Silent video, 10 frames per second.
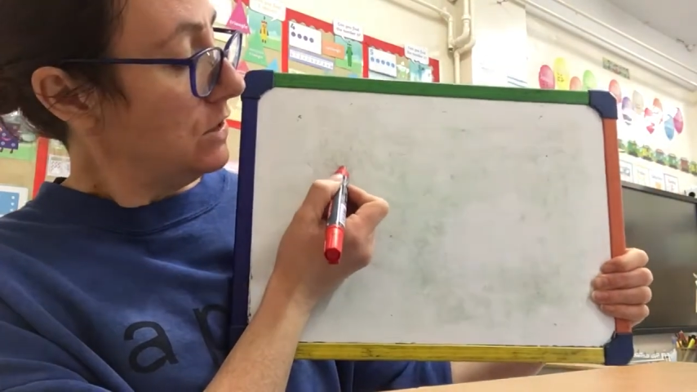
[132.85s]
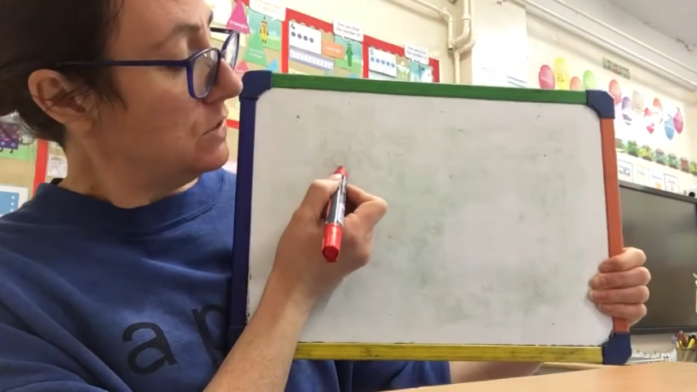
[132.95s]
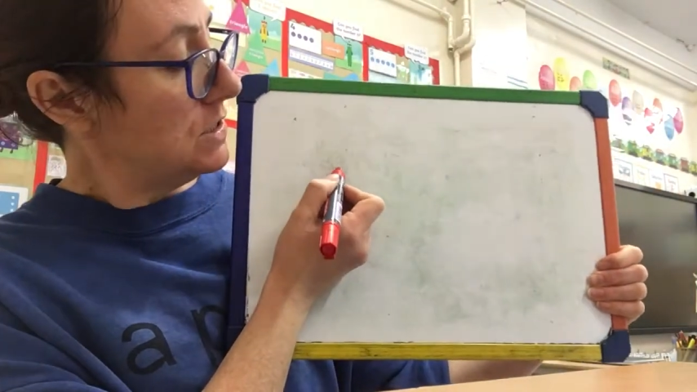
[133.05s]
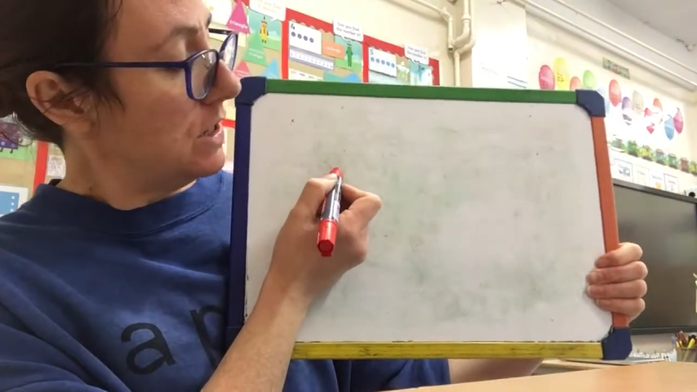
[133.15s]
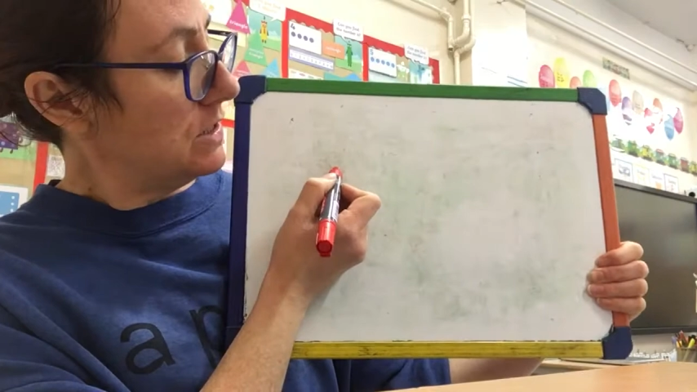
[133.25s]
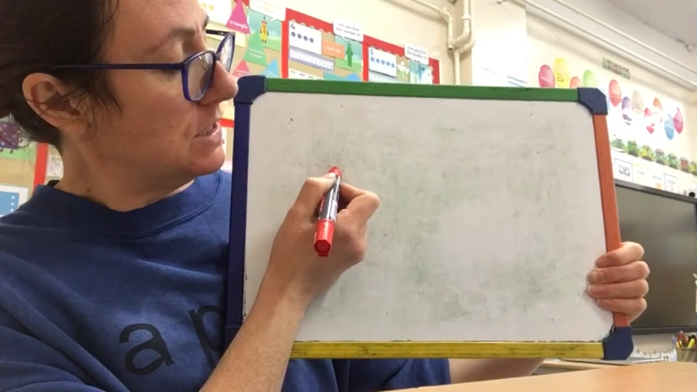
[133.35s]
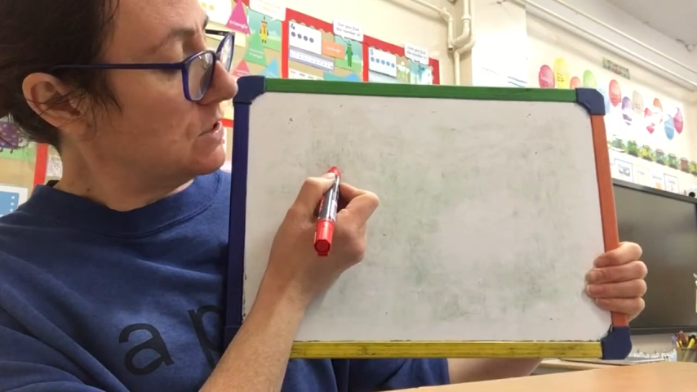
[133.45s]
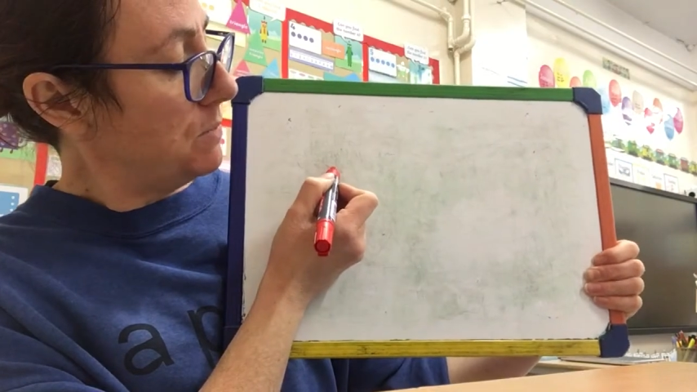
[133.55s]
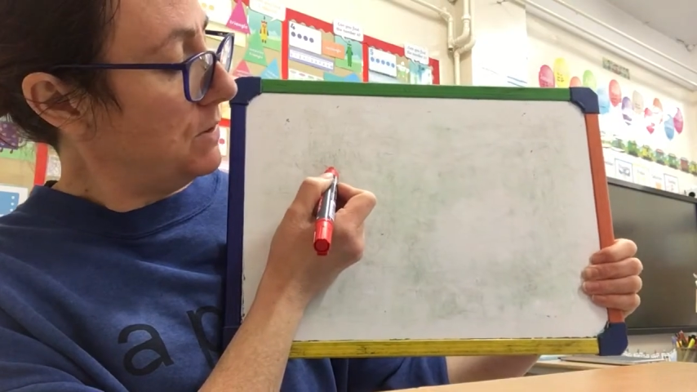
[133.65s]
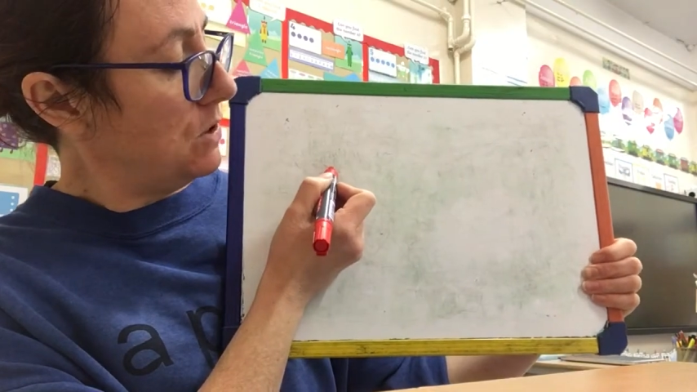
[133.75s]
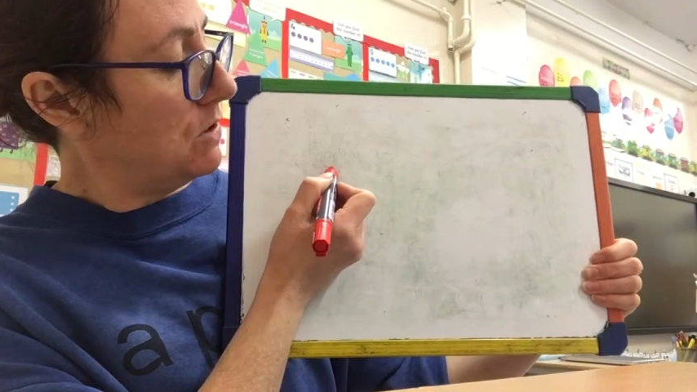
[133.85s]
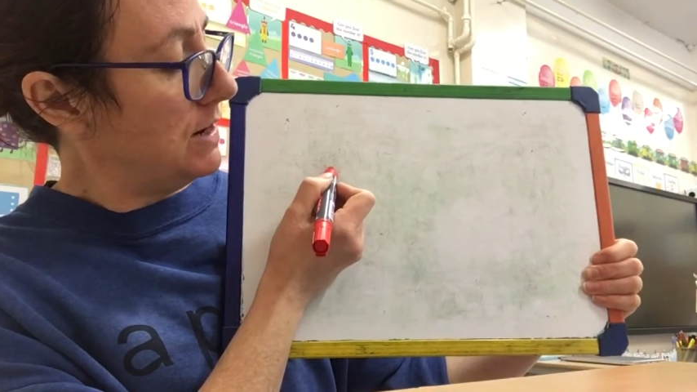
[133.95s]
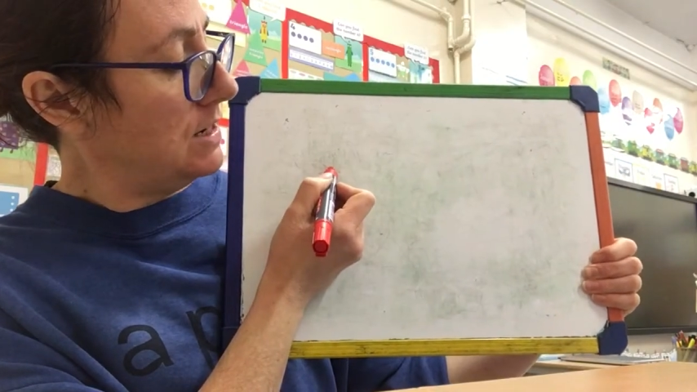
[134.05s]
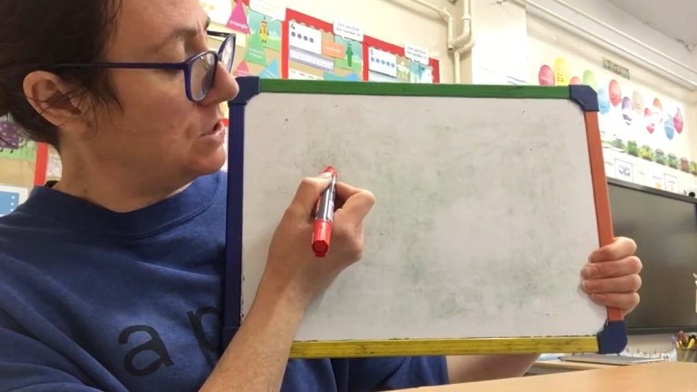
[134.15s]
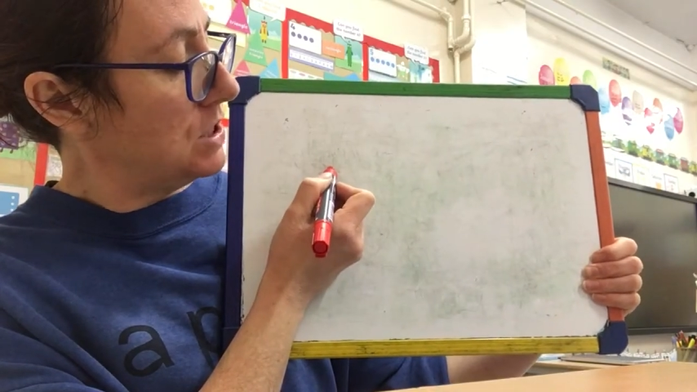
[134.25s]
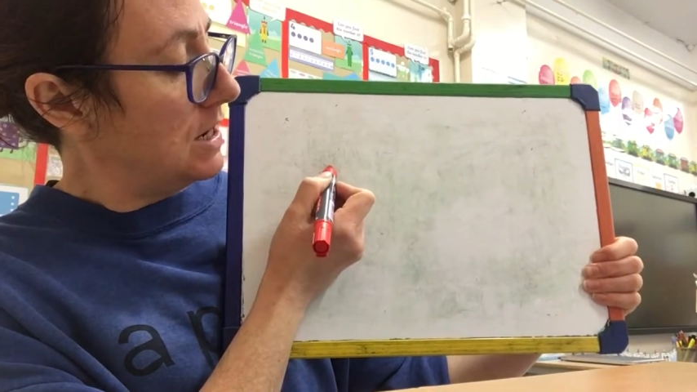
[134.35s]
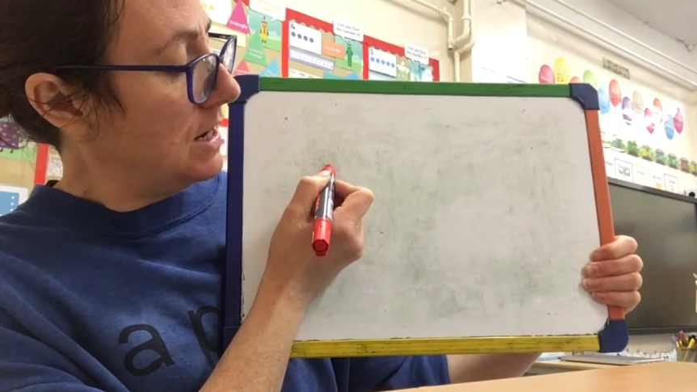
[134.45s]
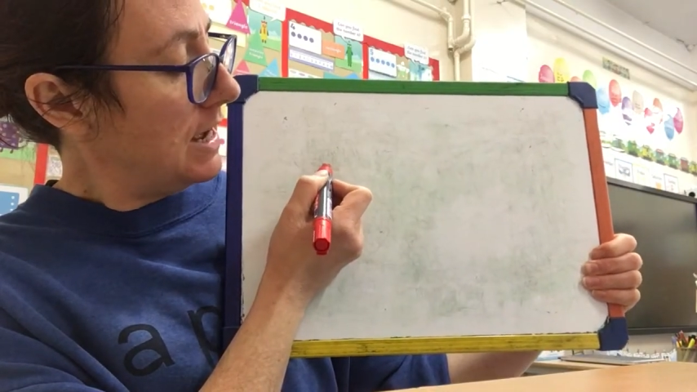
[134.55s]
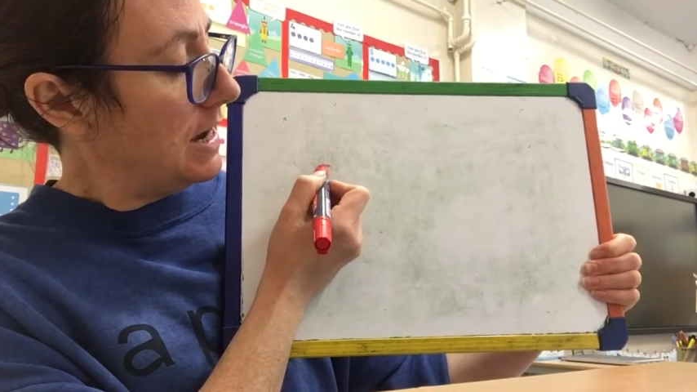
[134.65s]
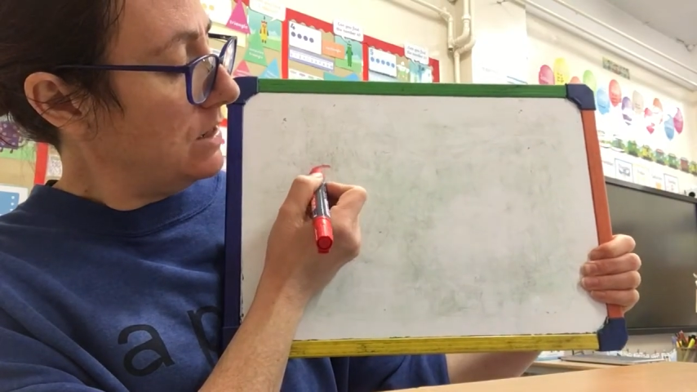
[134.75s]
You start at the top of the orange
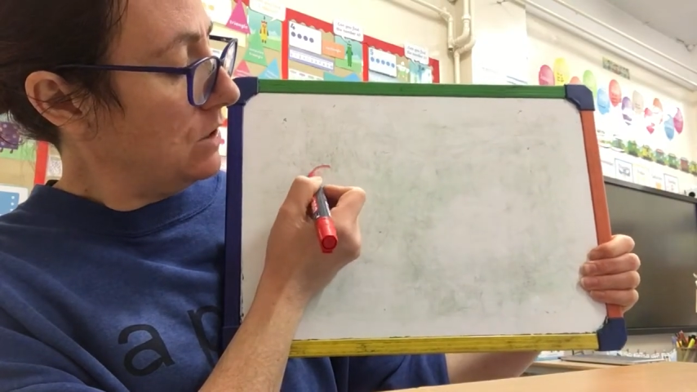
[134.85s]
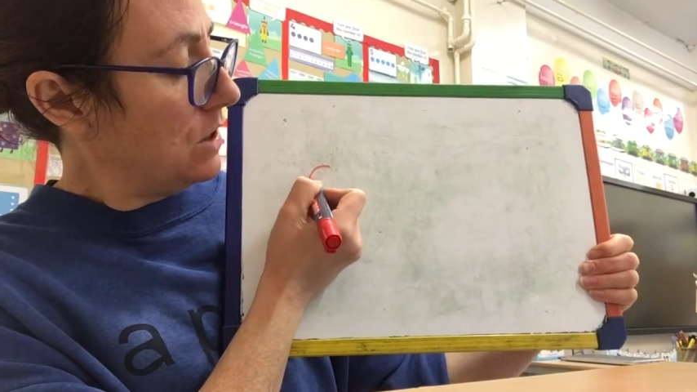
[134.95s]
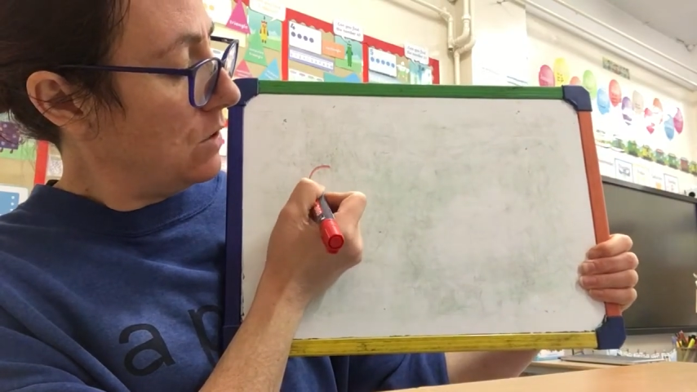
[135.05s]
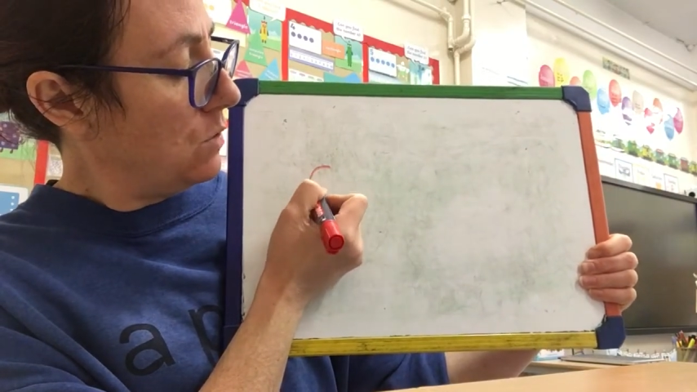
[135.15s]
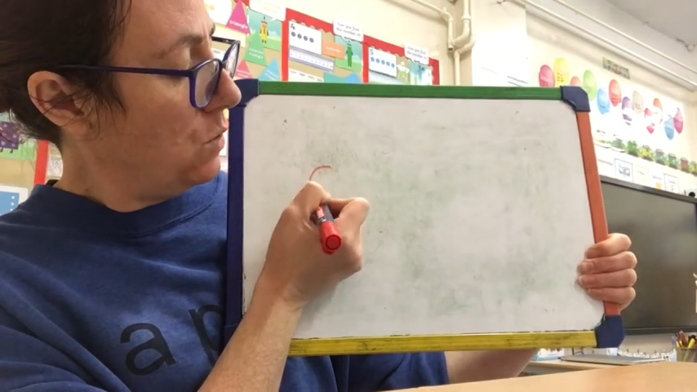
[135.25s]
and you go